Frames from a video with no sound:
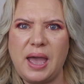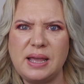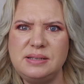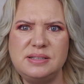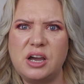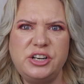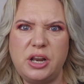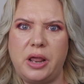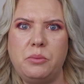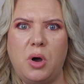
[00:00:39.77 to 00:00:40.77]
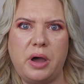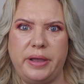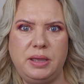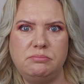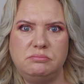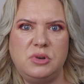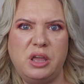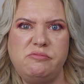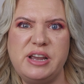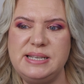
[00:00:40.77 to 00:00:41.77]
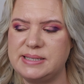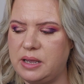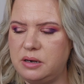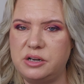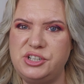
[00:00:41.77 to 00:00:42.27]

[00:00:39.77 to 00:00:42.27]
and I don't know why no reason.